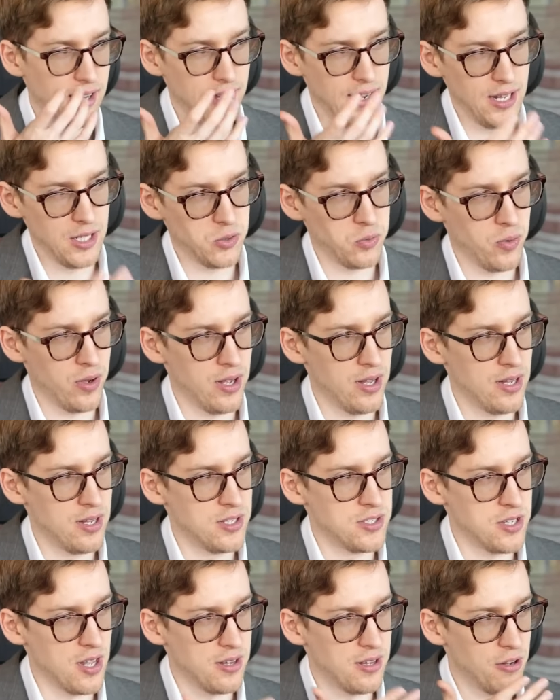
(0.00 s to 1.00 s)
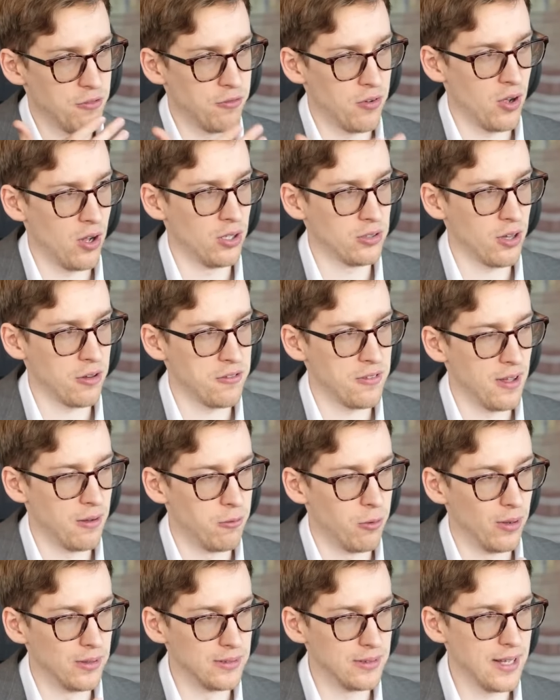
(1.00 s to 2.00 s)
it was the fault of the
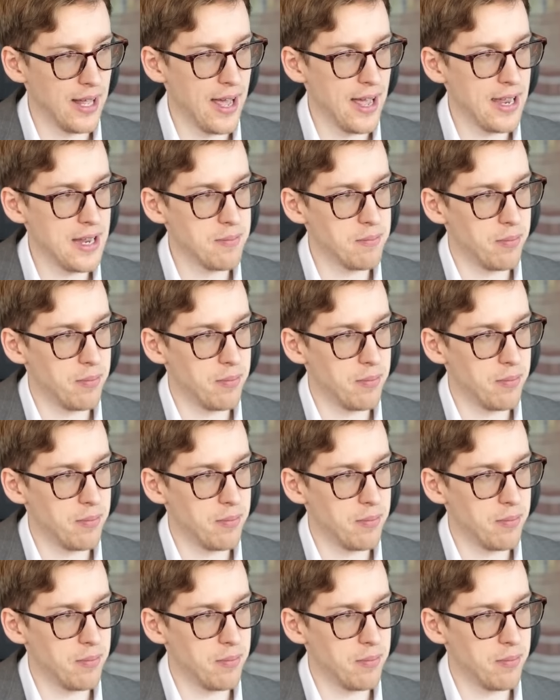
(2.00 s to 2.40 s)
valet,